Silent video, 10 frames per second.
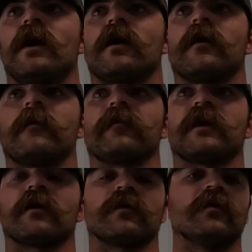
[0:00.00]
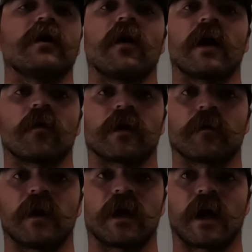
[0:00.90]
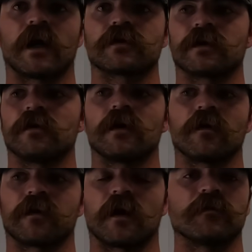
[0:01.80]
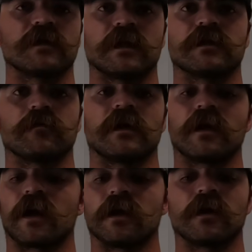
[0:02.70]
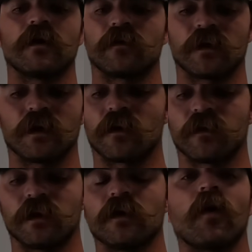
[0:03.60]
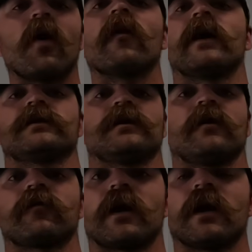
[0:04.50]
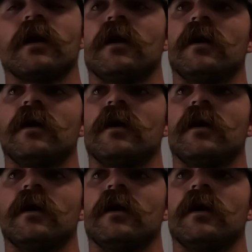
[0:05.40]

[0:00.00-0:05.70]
You know how to work a bait caster. You know the thumbs needs to be there. You know all that stuff, right?